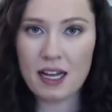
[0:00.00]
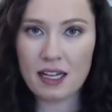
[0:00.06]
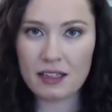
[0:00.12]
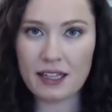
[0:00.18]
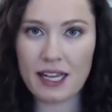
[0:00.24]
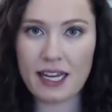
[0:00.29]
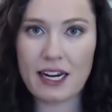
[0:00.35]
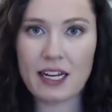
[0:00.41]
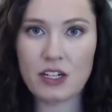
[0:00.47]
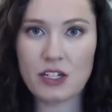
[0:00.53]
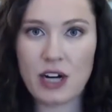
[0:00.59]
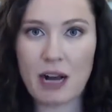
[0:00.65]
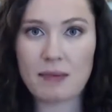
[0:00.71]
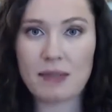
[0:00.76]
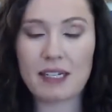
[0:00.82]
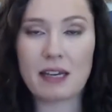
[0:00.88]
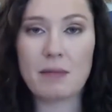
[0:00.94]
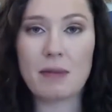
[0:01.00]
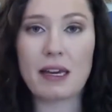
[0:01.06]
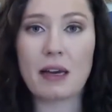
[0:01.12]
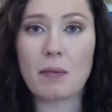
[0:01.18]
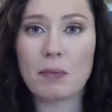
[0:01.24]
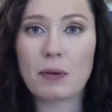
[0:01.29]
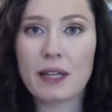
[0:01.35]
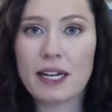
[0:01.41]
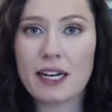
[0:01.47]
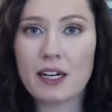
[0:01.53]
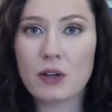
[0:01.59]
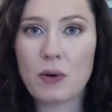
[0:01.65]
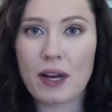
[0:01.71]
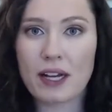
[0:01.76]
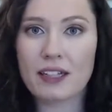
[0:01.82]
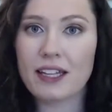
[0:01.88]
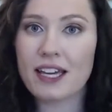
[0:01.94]
Landing jobs that can be completed
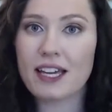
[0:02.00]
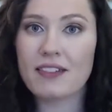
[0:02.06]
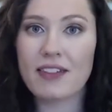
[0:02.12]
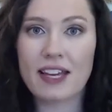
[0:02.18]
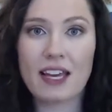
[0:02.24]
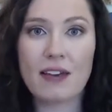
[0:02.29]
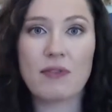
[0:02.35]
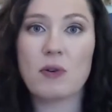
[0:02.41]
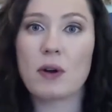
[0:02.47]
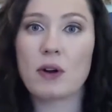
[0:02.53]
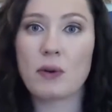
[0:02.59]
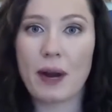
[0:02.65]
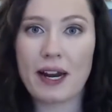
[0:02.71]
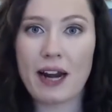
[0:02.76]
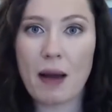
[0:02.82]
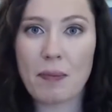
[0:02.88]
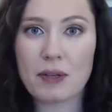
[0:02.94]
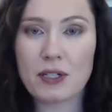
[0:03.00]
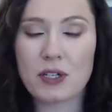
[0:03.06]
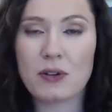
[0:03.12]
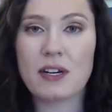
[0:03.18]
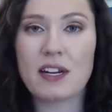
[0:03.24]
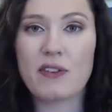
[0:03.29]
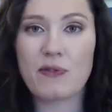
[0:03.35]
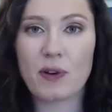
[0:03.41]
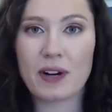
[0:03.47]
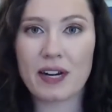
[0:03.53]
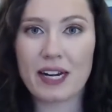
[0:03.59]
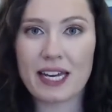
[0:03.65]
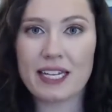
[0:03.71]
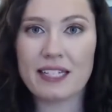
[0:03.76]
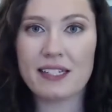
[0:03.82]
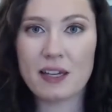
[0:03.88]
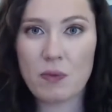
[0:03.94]
quickly, that give you a great opportunity for an
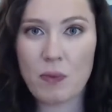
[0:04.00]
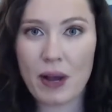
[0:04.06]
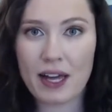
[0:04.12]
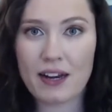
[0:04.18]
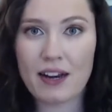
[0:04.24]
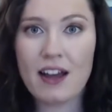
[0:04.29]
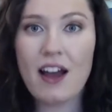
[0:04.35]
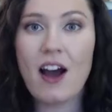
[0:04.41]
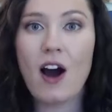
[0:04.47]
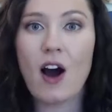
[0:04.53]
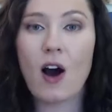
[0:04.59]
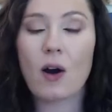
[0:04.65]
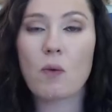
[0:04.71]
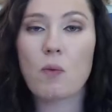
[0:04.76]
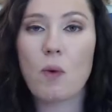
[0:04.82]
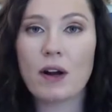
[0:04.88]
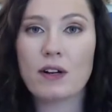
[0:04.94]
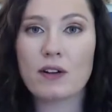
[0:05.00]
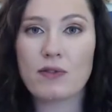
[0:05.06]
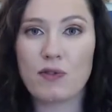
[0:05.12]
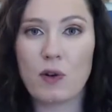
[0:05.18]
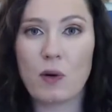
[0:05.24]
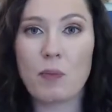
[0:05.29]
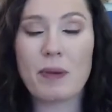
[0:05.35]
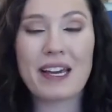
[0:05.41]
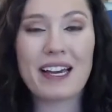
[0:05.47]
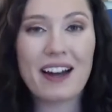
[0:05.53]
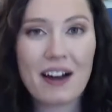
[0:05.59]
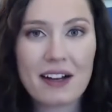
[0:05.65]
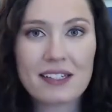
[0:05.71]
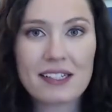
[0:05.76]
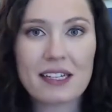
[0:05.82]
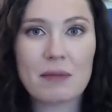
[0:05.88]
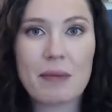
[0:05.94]
easy win, are wonderful
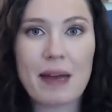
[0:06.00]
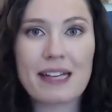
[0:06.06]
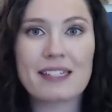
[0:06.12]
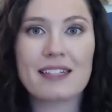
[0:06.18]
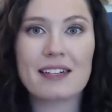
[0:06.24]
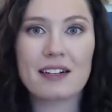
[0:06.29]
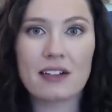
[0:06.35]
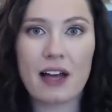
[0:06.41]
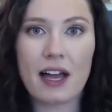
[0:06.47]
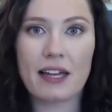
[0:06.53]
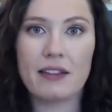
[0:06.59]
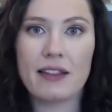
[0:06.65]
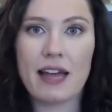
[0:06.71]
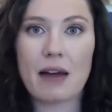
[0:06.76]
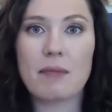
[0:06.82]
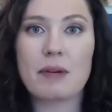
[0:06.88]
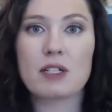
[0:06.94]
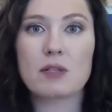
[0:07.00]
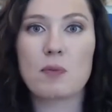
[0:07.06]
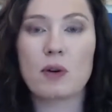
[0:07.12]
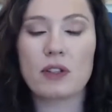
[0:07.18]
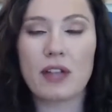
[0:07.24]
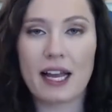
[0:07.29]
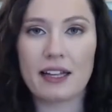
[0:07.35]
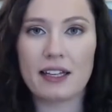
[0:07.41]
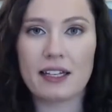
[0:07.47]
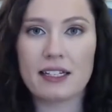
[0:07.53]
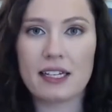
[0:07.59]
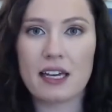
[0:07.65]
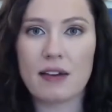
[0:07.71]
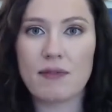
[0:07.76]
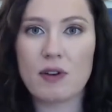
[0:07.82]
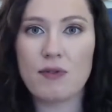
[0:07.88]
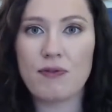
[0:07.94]
because it makes the client that much more likely to
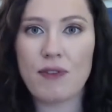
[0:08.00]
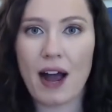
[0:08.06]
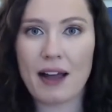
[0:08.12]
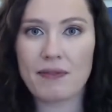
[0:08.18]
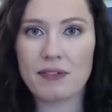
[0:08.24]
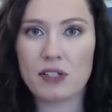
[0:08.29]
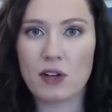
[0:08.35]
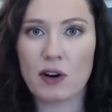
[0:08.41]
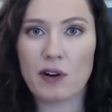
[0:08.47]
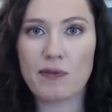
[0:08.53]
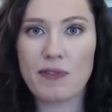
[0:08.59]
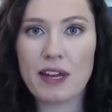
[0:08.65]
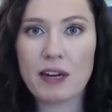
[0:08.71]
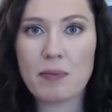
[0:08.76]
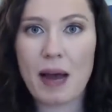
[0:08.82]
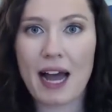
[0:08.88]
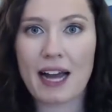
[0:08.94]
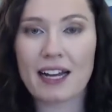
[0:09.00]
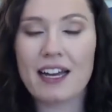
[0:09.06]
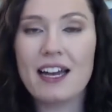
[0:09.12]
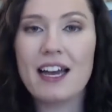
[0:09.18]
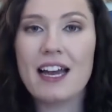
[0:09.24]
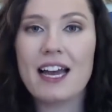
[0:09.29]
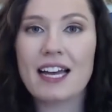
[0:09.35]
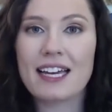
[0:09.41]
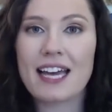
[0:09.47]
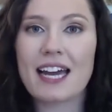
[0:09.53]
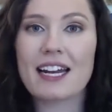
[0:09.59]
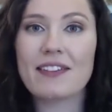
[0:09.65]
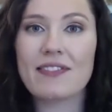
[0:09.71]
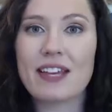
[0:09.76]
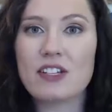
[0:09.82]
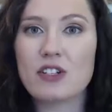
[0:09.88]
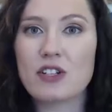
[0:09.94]
give you 5-star feedback. Getting
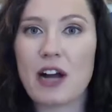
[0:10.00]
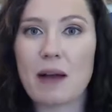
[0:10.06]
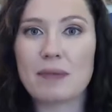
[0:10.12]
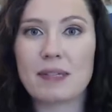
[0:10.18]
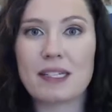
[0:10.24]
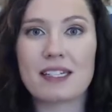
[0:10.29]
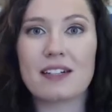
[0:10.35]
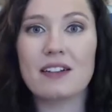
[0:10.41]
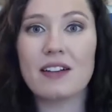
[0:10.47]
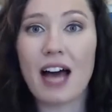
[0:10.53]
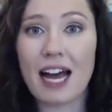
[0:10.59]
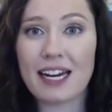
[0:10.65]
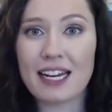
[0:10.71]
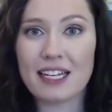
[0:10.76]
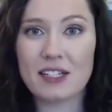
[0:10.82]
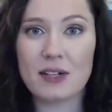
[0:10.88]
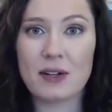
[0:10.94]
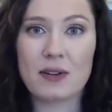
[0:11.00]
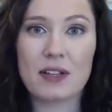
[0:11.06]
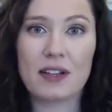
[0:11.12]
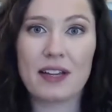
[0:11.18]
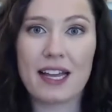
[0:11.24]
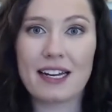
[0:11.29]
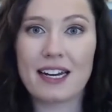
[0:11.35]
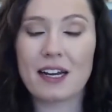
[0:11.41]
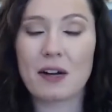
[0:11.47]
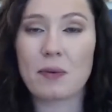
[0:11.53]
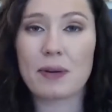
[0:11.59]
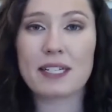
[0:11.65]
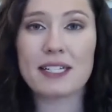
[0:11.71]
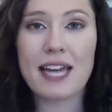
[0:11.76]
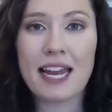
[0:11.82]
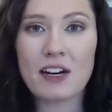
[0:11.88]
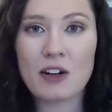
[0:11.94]
these jobs is a lot easier than landing a
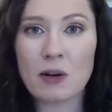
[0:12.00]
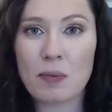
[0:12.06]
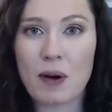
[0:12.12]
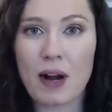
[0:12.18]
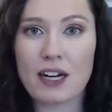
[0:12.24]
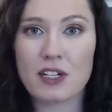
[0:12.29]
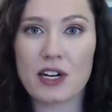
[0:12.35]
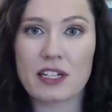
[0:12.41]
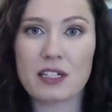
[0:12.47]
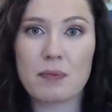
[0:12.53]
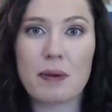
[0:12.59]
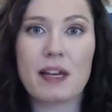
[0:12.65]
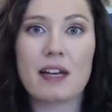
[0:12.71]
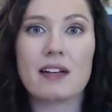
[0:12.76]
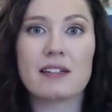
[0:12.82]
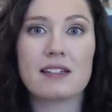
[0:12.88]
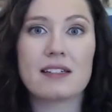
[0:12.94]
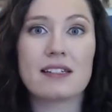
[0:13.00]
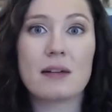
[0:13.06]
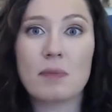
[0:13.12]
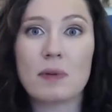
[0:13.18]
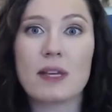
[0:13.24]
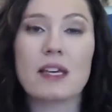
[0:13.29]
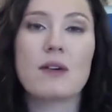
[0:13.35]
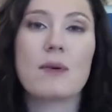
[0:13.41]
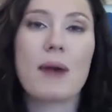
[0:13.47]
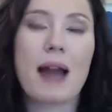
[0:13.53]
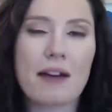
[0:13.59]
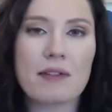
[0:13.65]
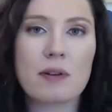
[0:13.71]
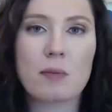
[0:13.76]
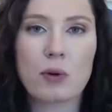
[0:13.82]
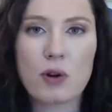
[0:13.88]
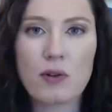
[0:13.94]
retainer project because simply you
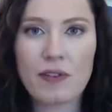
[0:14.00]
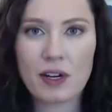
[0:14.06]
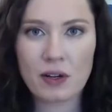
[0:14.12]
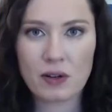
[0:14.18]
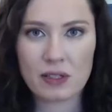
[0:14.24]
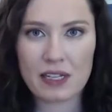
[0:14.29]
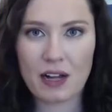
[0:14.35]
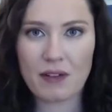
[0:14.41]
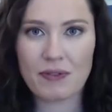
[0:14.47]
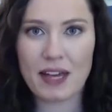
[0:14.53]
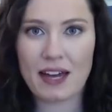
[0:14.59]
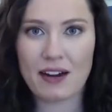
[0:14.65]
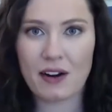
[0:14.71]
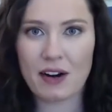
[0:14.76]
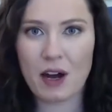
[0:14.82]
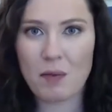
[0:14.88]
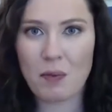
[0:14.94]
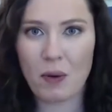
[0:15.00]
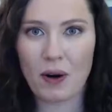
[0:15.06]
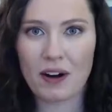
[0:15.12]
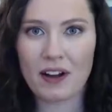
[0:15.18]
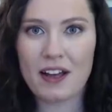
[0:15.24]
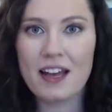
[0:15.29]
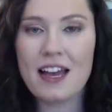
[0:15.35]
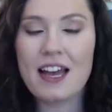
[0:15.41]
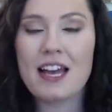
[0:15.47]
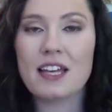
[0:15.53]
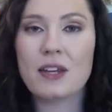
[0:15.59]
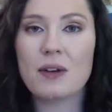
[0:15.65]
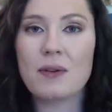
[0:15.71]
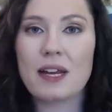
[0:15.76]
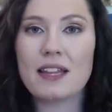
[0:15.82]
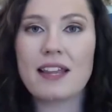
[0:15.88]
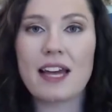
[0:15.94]
haven't proven yourself yet on Upwork. You
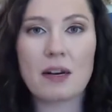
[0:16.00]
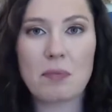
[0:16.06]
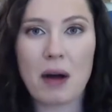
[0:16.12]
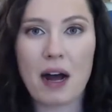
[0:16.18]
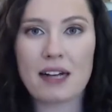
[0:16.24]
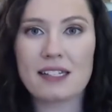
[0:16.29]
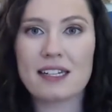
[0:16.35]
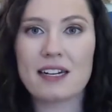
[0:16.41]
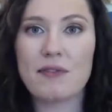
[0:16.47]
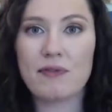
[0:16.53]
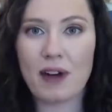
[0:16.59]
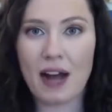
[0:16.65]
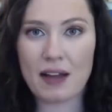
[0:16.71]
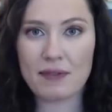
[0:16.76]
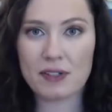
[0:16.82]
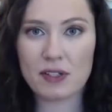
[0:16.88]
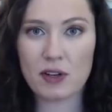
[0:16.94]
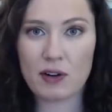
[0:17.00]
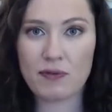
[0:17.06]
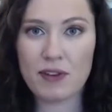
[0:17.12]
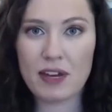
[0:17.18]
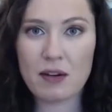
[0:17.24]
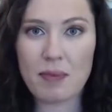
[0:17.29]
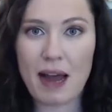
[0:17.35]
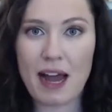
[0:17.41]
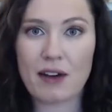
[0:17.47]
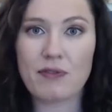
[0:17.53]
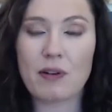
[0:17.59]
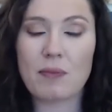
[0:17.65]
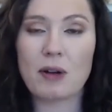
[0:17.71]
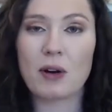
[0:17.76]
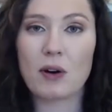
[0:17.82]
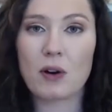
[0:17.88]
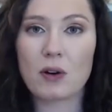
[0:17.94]
need that positive 5-star feedback from
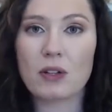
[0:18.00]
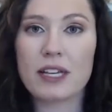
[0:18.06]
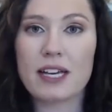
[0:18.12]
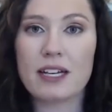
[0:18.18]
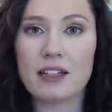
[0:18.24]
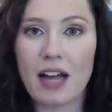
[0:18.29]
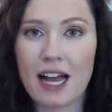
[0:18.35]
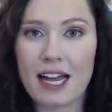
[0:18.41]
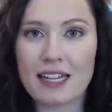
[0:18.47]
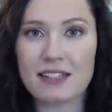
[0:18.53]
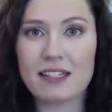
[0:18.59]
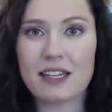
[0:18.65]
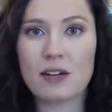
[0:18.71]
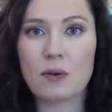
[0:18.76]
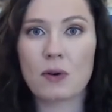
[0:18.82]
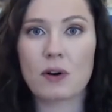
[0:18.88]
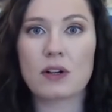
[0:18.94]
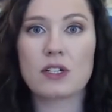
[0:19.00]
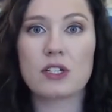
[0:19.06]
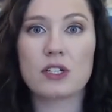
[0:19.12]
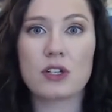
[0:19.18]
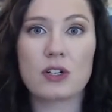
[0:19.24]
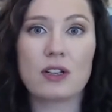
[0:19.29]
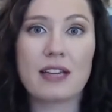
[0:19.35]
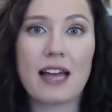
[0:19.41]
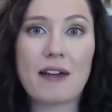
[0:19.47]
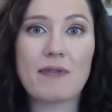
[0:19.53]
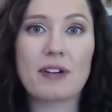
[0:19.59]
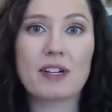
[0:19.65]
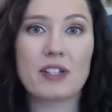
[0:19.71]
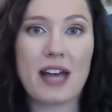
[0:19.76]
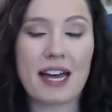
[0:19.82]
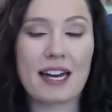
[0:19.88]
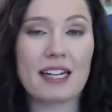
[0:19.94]
your early clients in order to
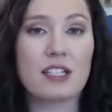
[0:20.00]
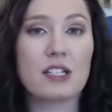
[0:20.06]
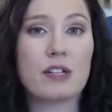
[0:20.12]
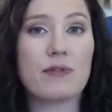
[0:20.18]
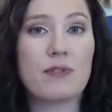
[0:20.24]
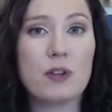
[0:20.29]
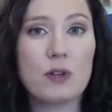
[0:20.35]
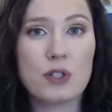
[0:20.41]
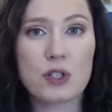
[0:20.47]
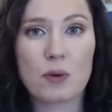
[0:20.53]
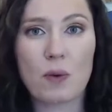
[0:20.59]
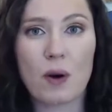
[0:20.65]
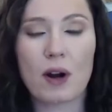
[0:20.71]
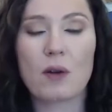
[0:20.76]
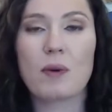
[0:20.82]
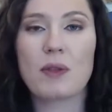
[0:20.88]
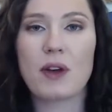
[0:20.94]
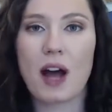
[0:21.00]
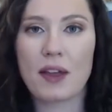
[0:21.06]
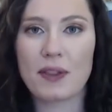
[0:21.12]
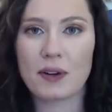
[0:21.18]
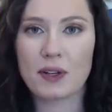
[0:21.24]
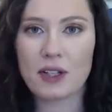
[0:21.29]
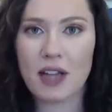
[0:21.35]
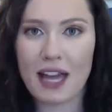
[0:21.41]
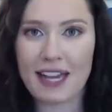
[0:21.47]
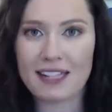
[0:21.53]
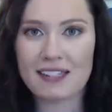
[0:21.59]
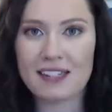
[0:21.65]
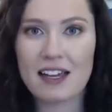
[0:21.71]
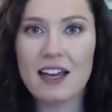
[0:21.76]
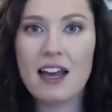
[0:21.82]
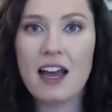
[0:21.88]
leverage that into future work with other clients.